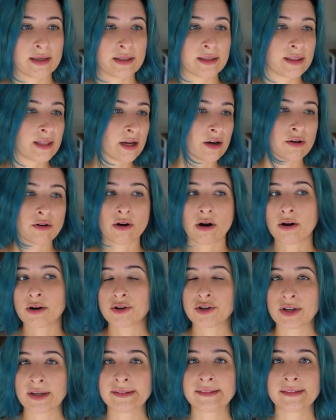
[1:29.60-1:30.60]
There are
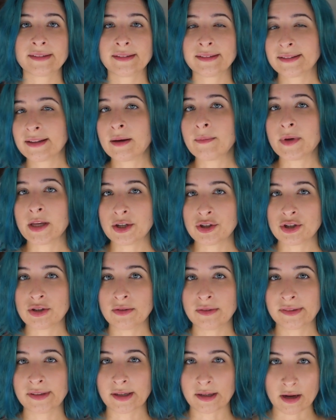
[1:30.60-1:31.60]
just some
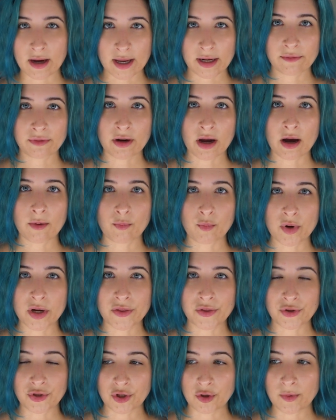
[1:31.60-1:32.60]
issues that kind of come
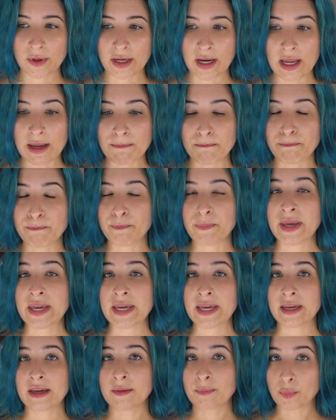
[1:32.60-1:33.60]
with doing a
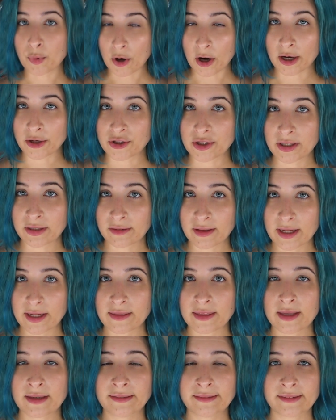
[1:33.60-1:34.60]
big project
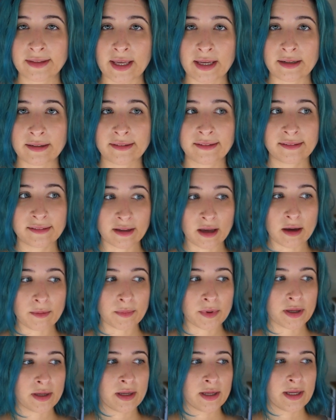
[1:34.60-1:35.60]
like this that
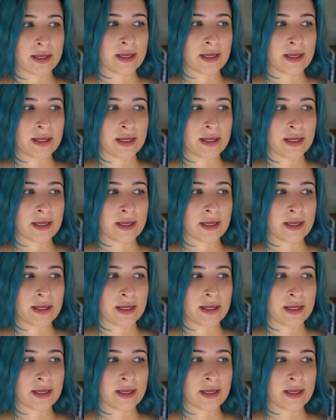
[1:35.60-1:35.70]
some